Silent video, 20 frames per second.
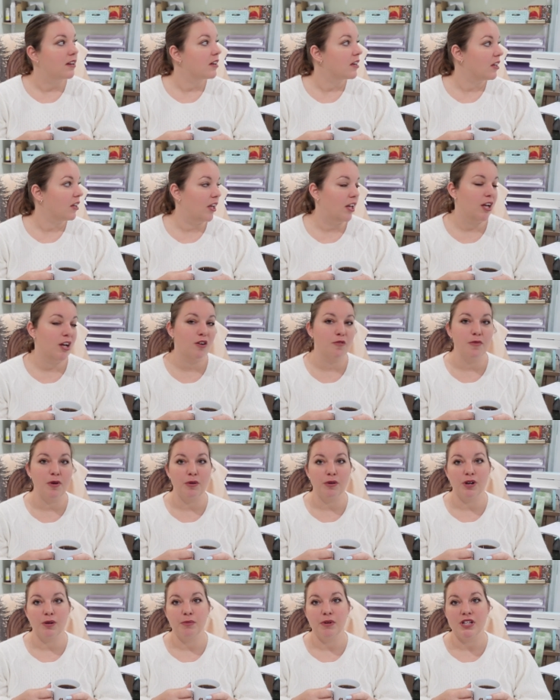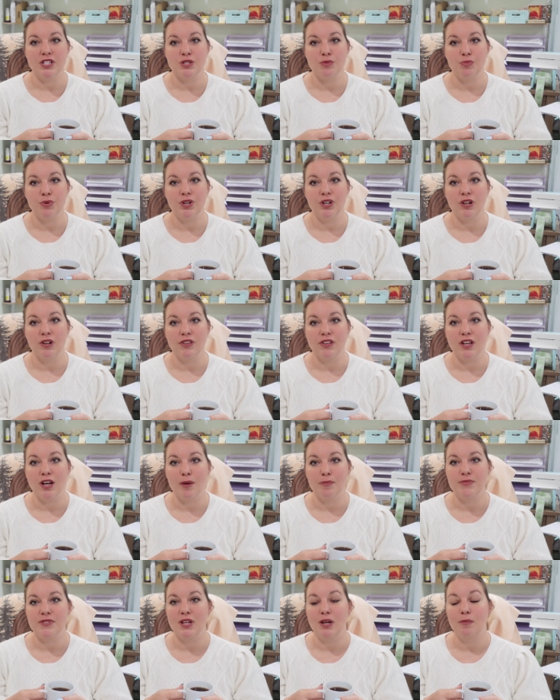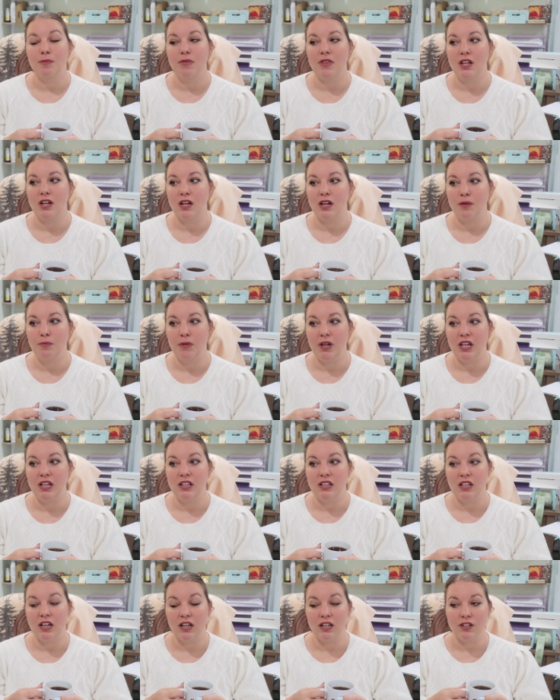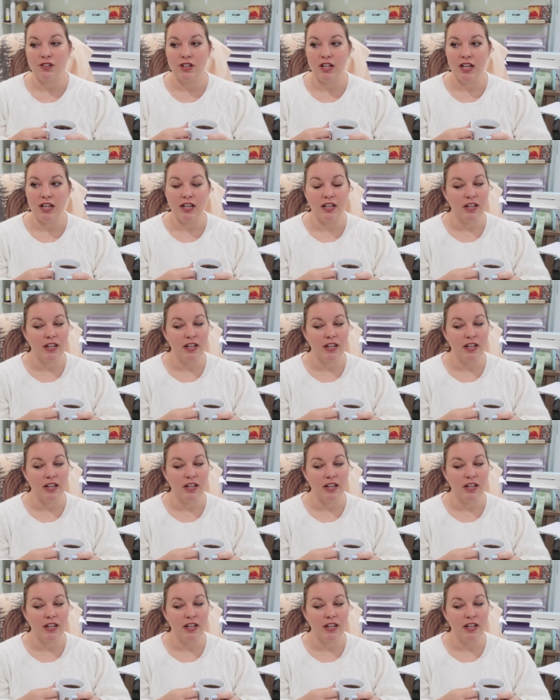cleaning off my workbench and putting all the cups up that I made the other day.